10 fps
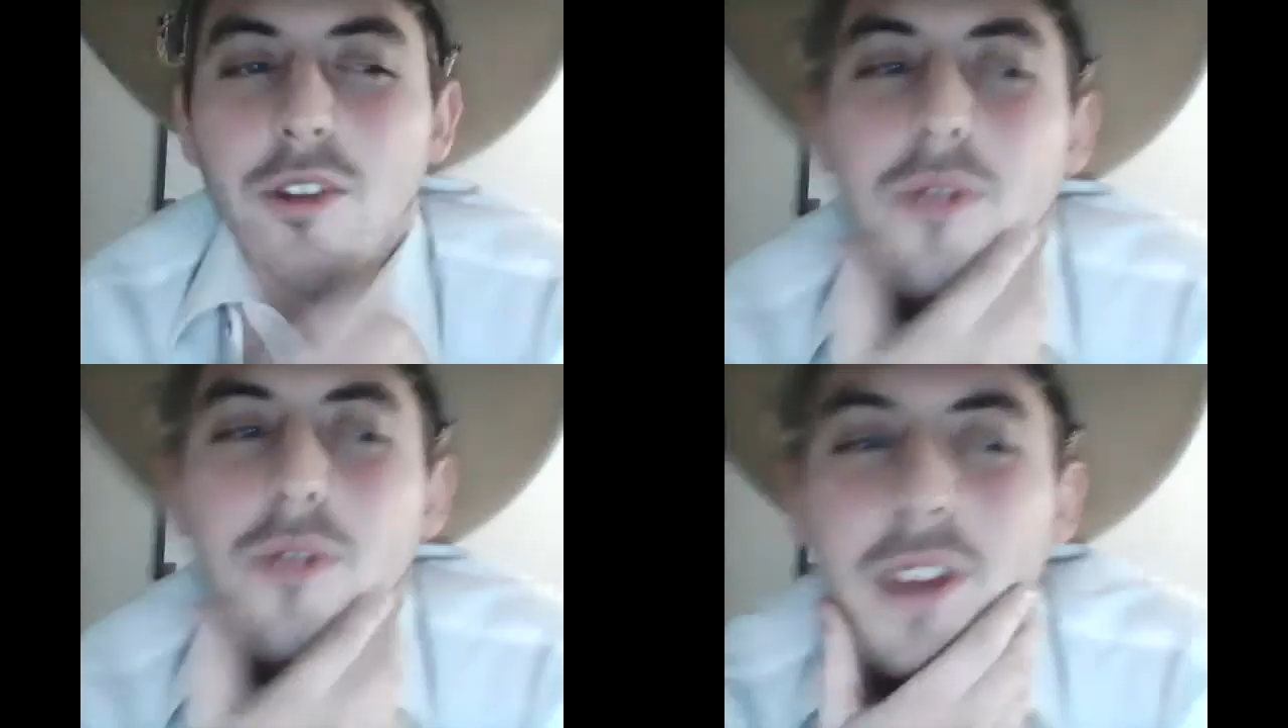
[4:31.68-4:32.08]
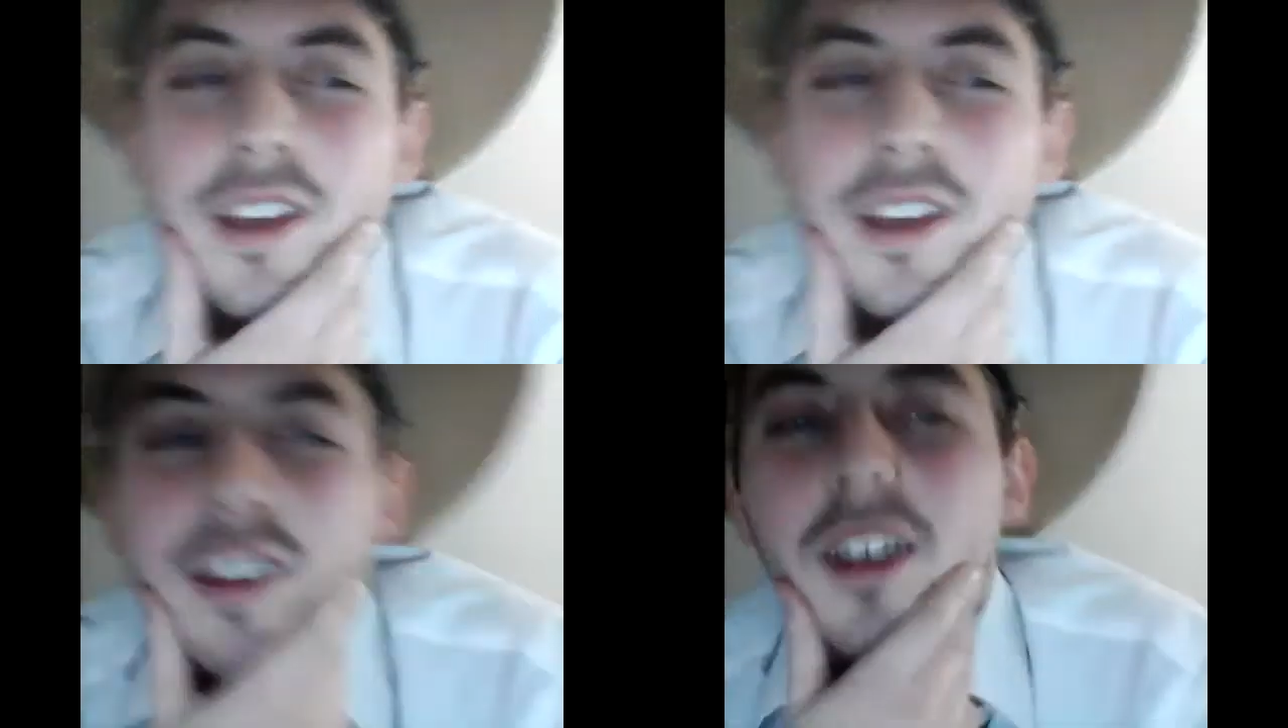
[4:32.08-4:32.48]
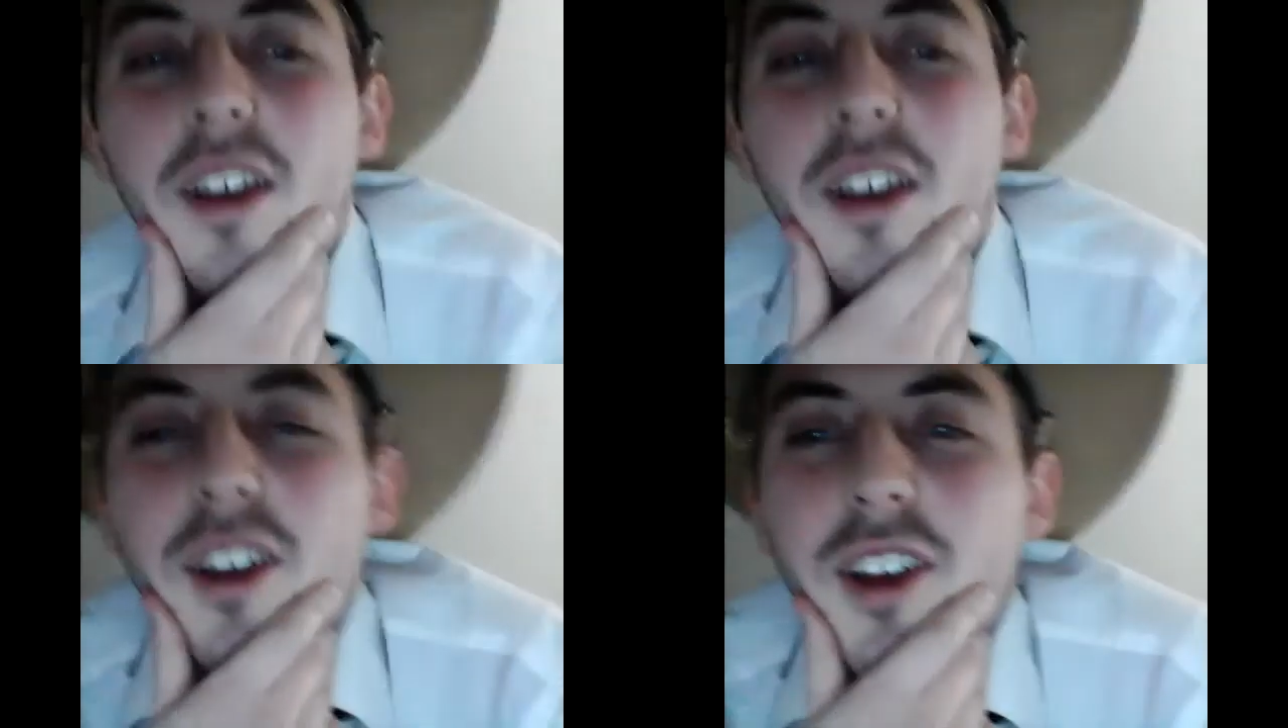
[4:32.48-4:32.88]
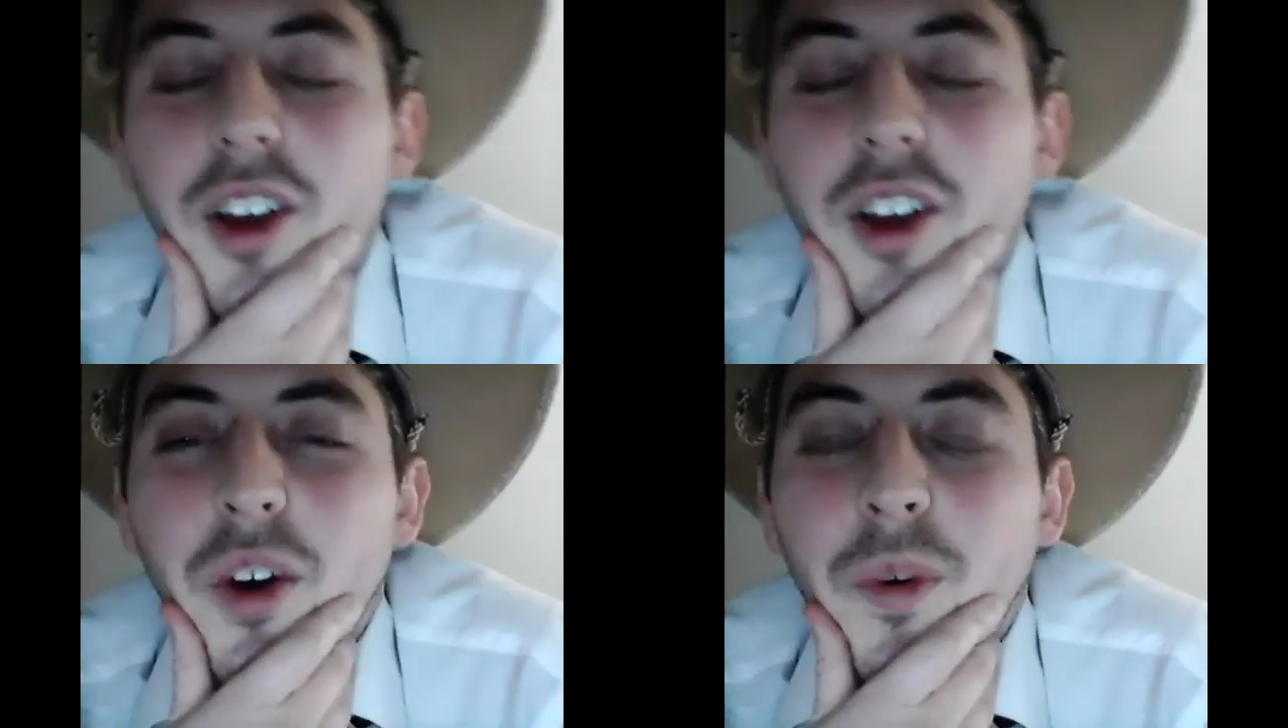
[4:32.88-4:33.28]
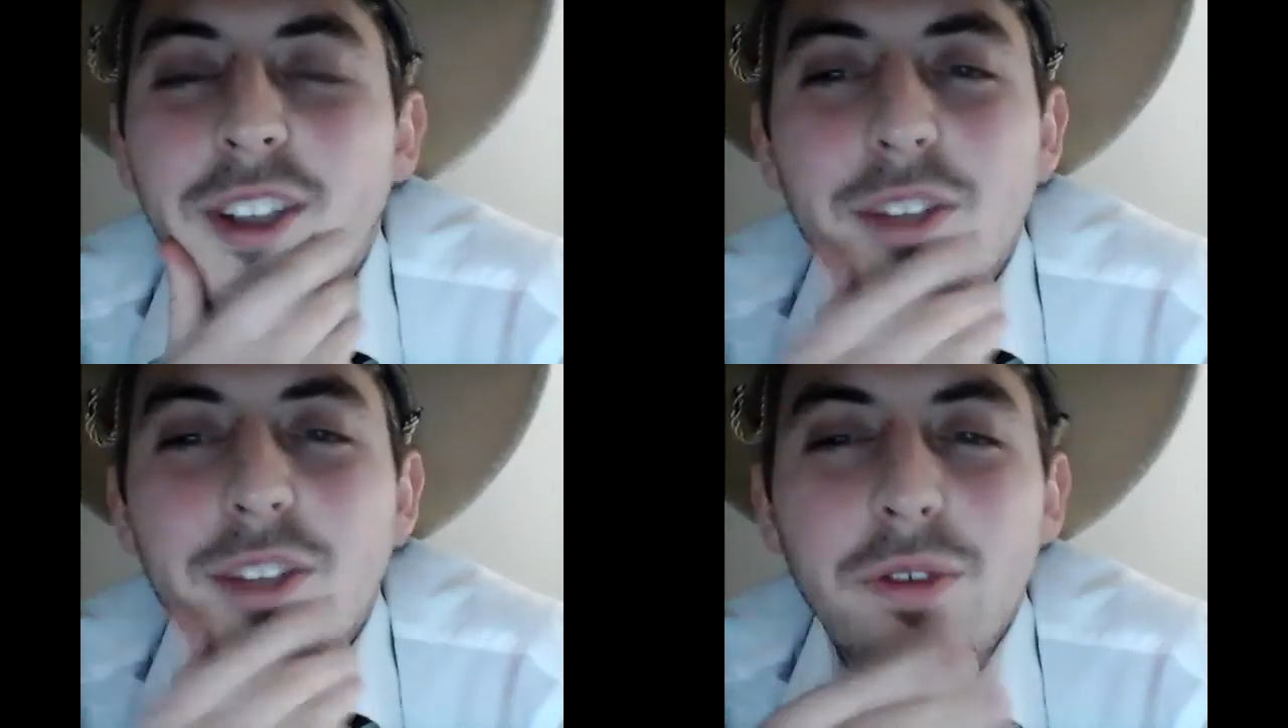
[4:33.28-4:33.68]
think
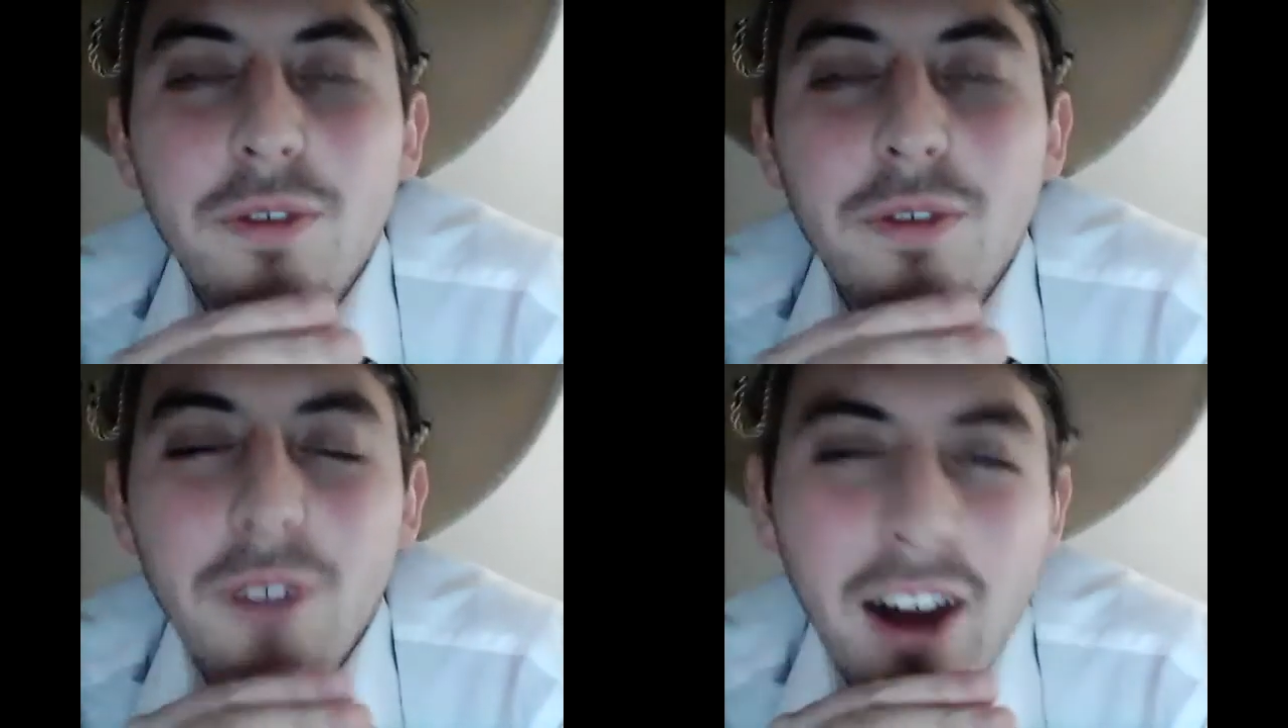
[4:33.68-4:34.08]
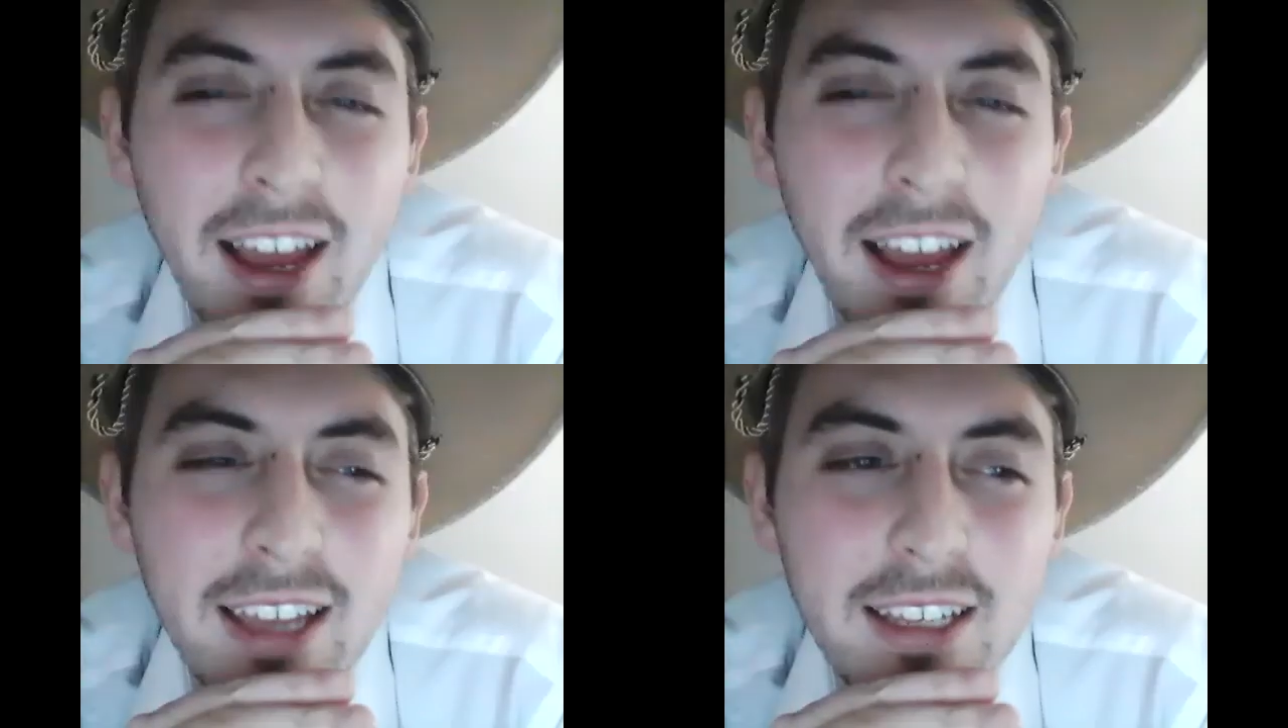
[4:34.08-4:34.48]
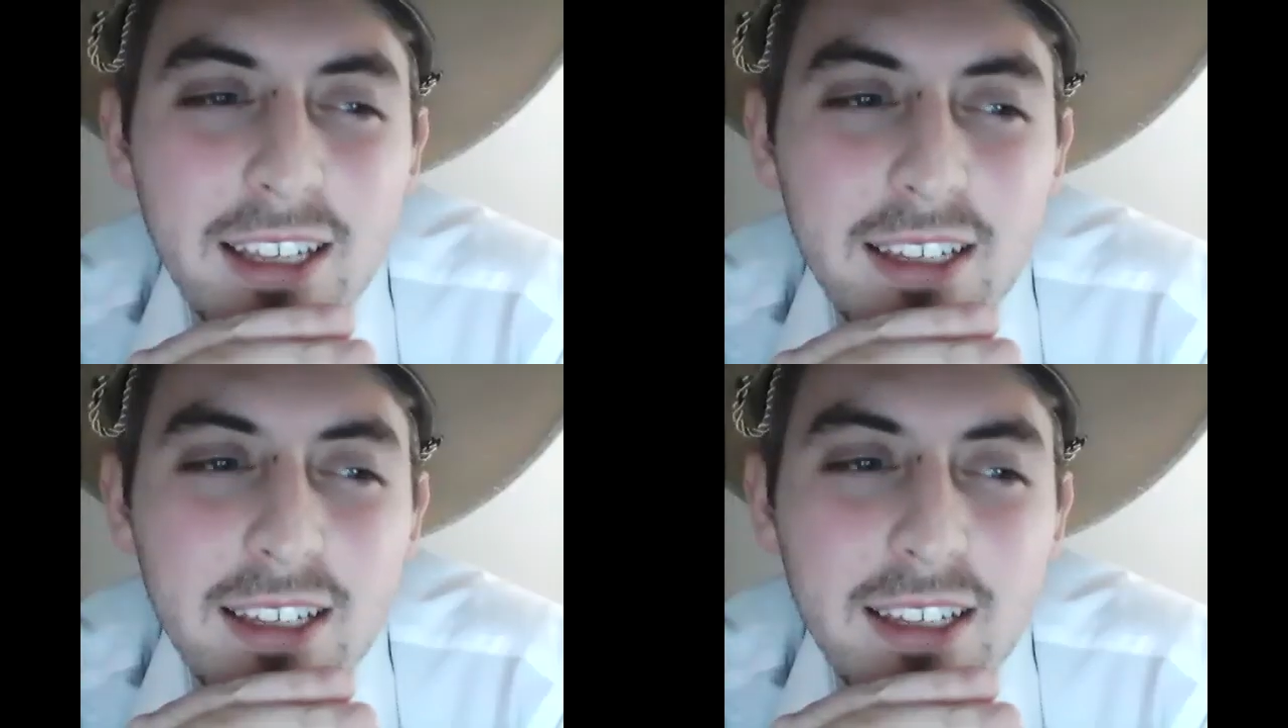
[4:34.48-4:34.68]
once you find